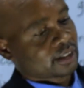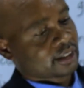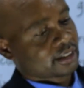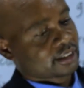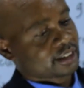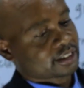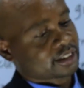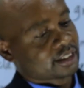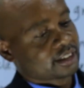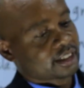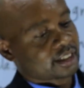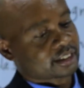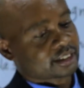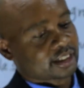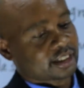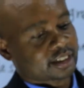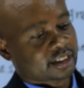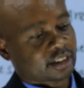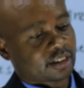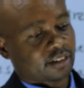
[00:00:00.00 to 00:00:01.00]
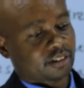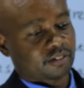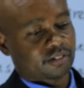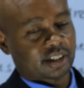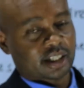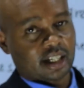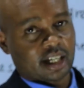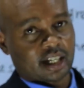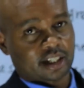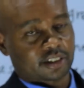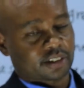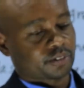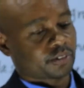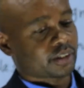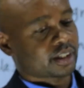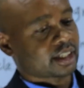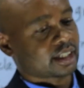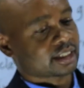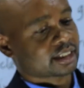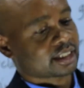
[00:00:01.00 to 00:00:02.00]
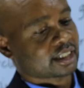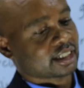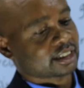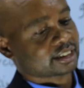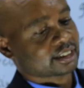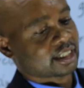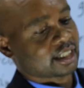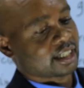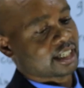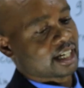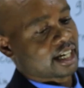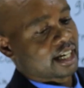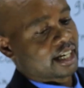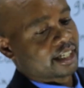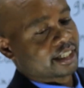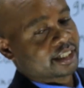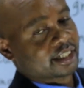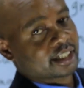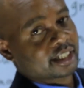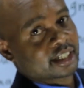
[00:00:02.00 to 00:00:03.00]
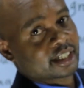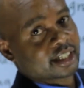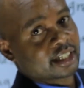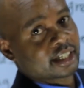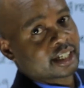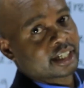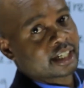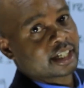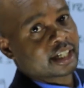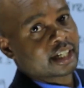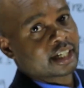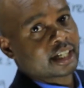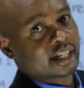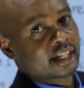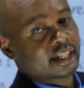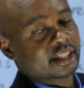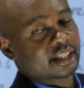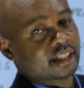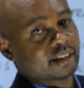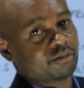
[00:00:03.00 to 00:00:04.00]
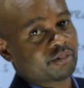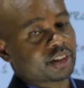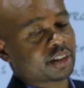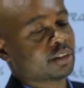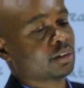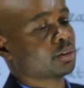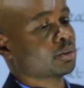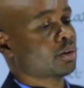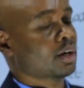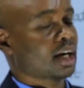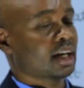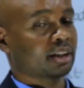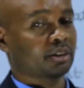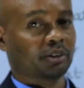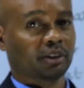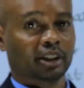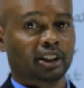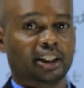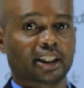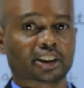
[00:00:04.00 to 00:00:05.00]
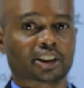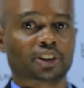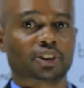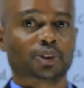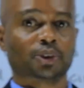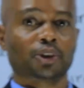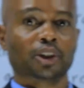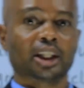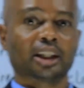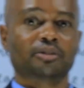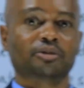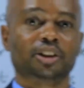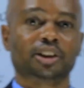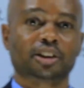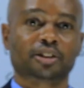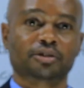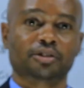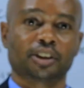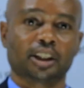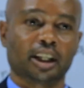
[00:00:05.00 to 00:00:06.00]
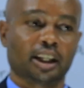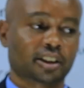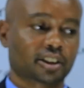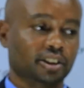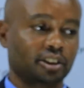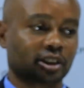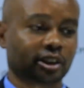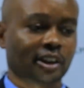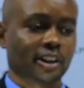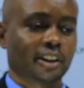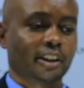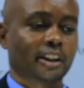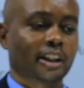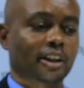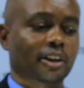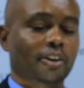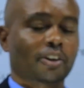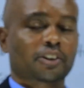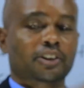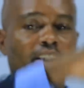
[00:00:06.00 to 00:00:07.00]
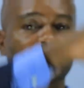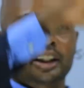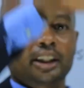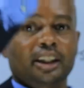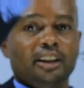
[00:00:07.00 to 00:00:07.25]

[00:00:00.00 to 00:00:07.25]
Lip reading: this is the center of the Earth. We can cut a line in the middle and we get two hemispheres, the northern